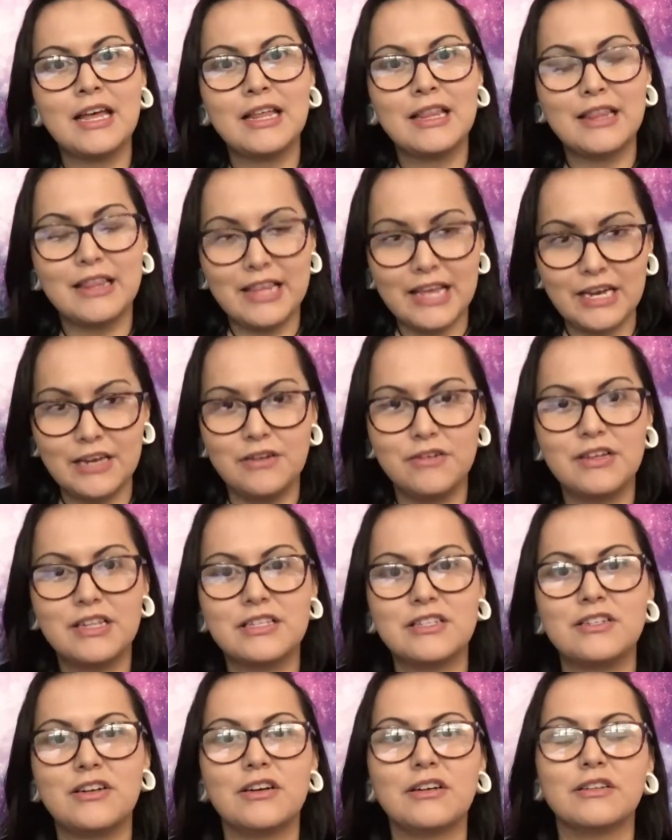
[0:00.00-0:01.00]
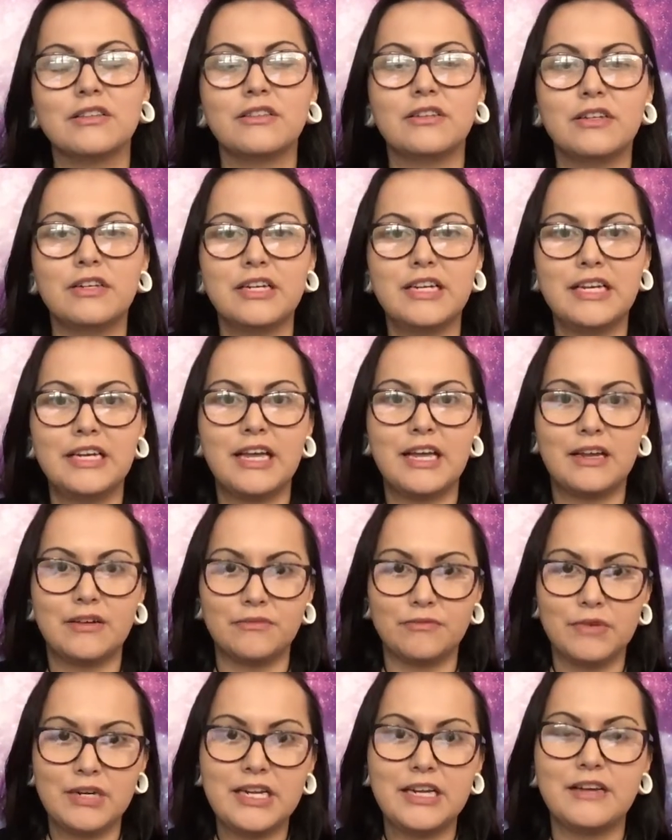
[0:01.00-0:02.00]
then you can start learning
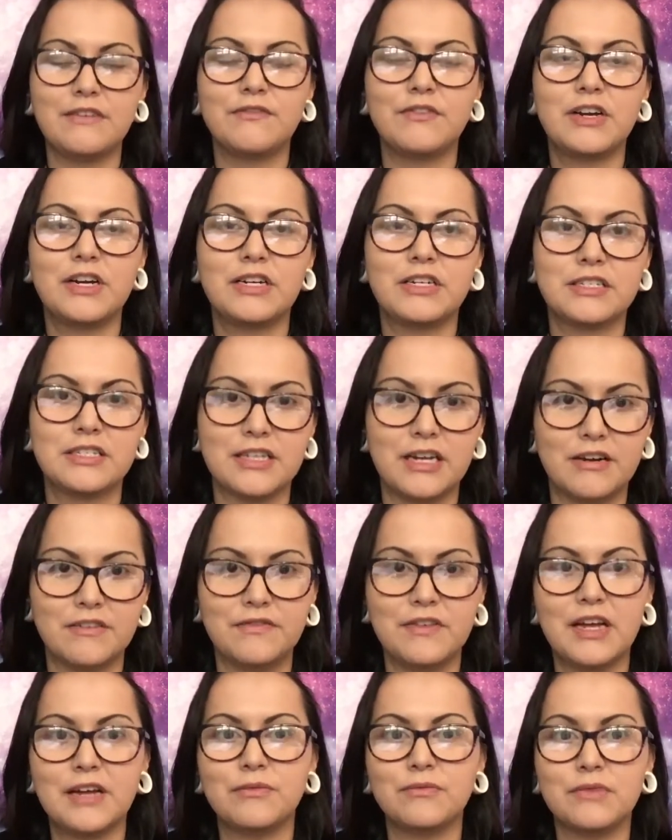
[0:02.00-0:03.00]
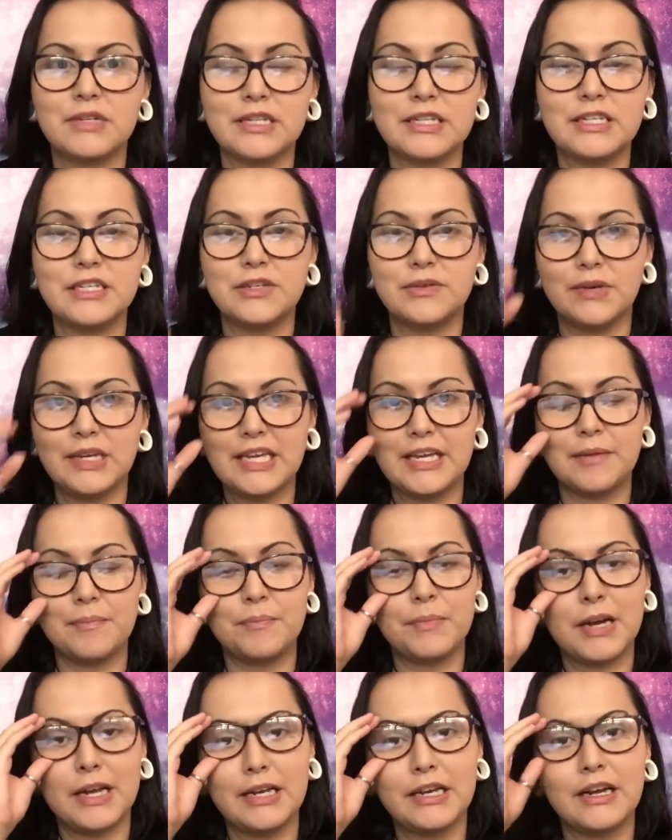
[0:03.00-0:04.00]
and reading for yourself and really doing it.
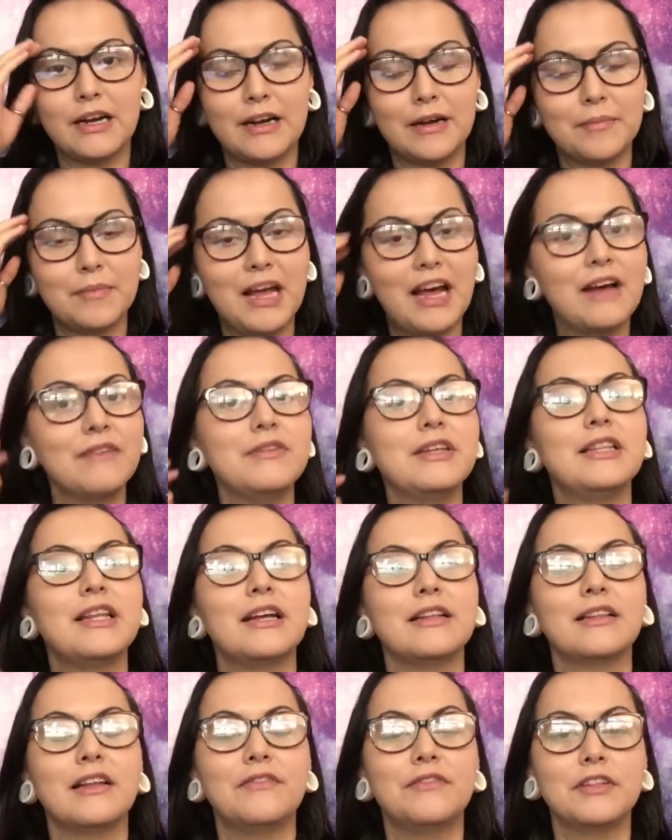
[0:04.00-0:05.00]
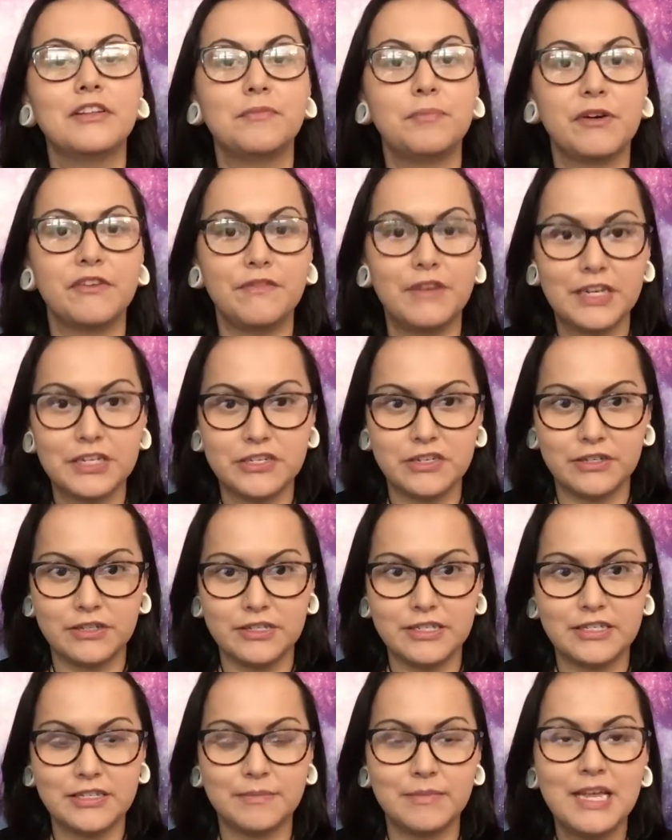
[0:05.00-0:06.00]
But having that level of
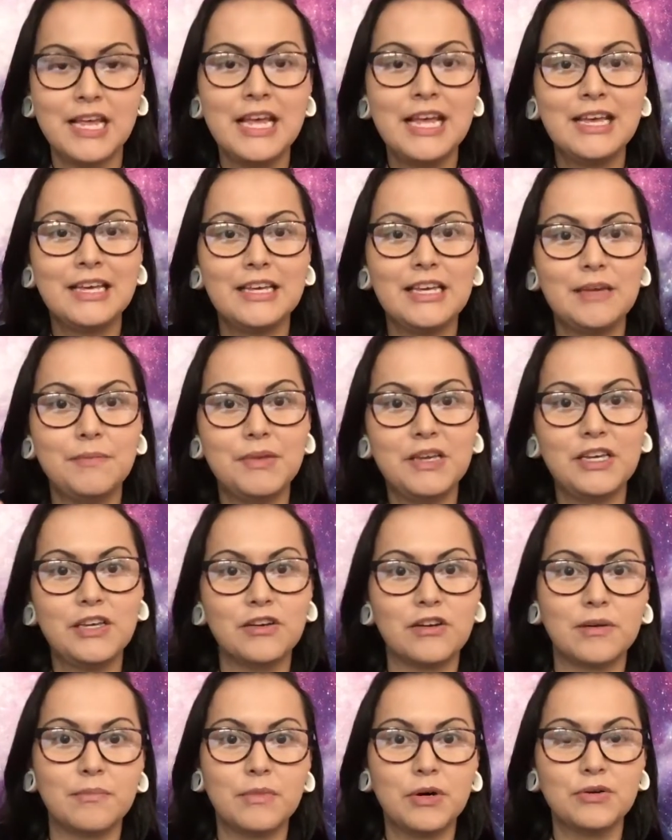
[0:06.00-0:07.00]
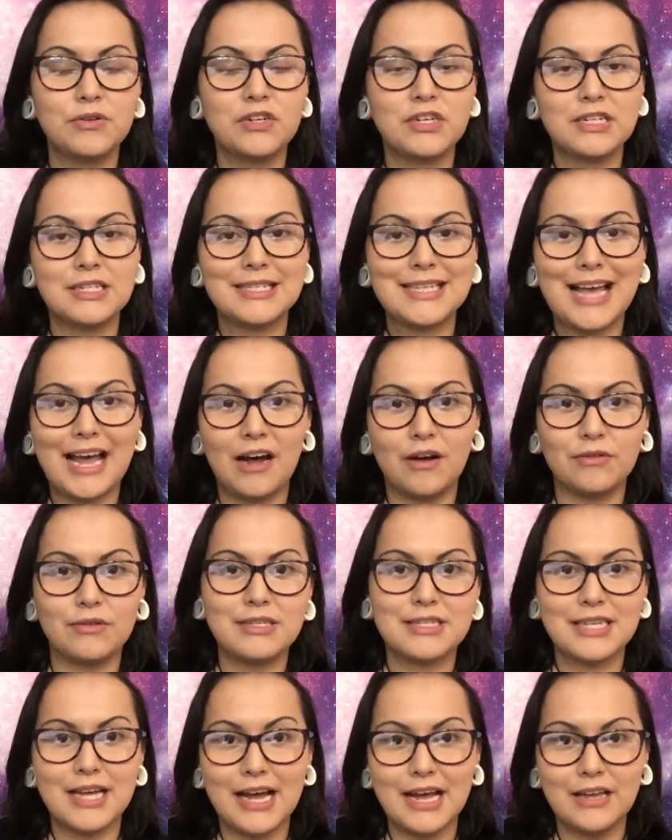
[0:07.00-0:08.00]
professionalism, keeping your emotions
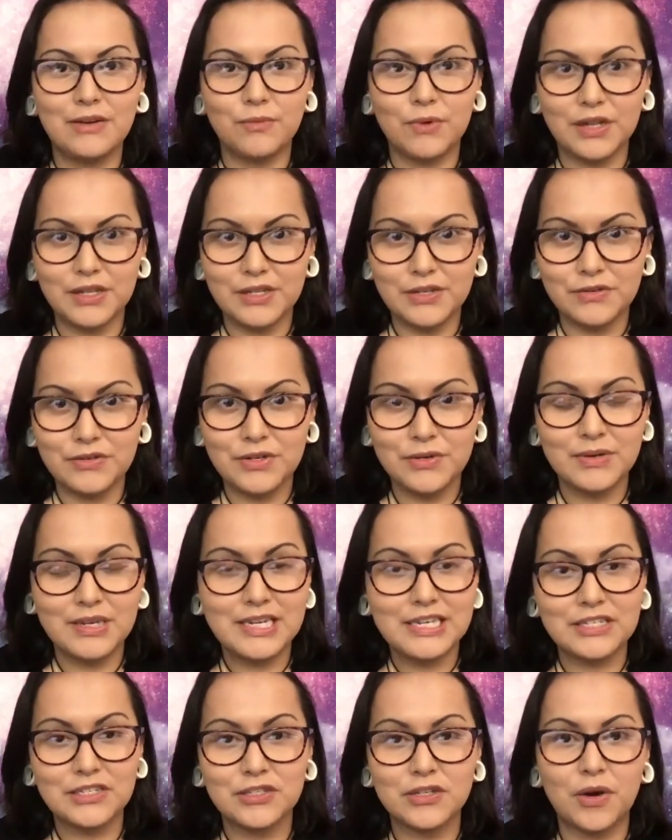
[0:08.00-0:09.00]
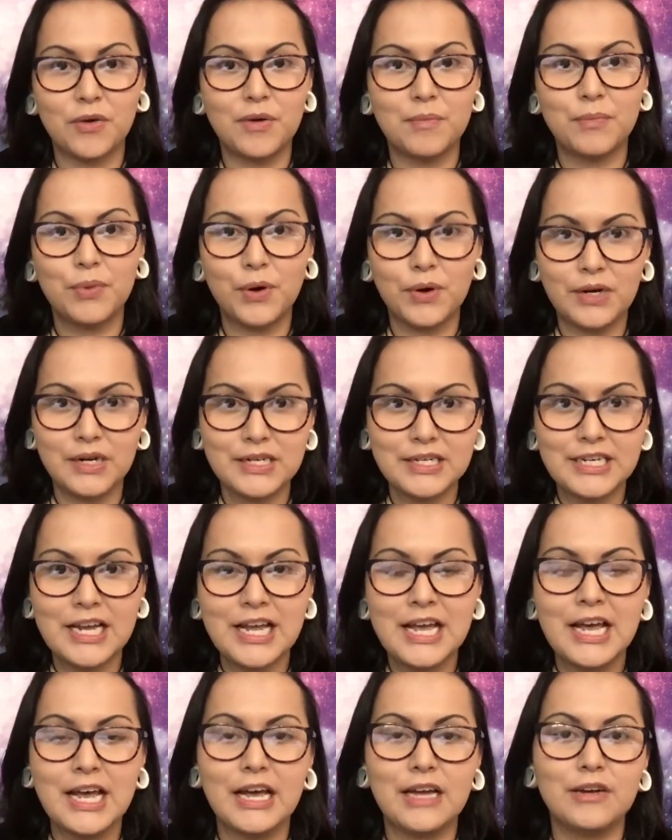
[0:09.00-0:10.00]
outside while you do it is so important.
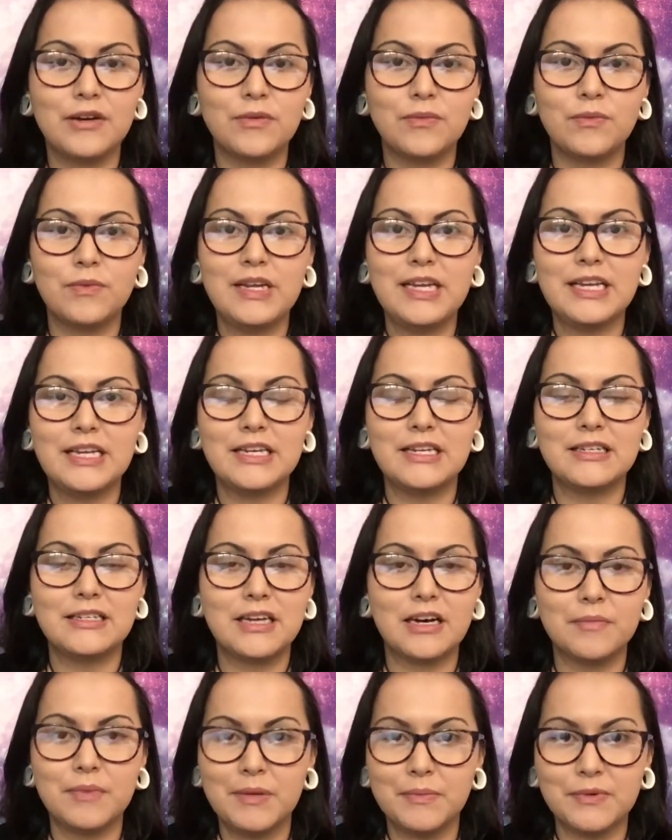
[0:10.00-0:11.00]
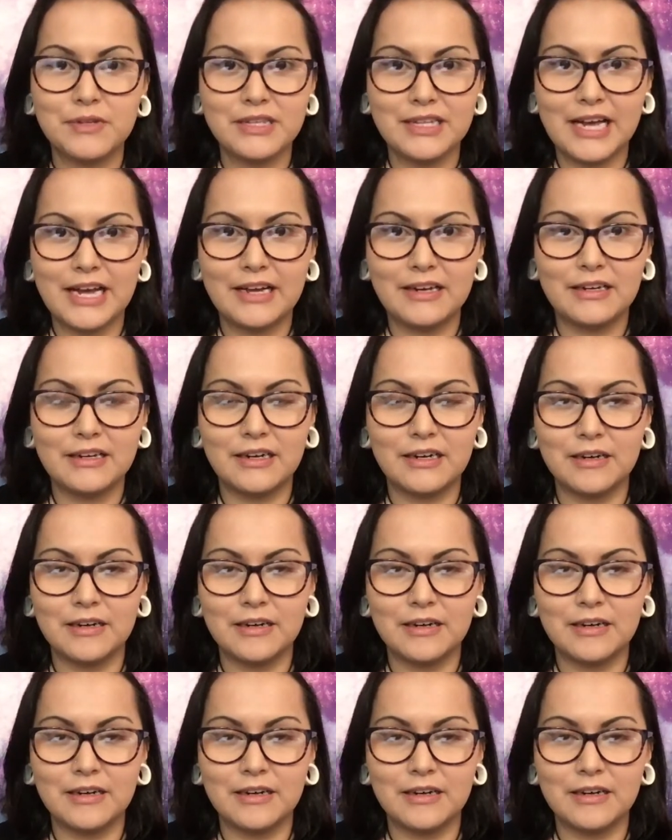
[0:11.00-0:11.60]
I know we tell people that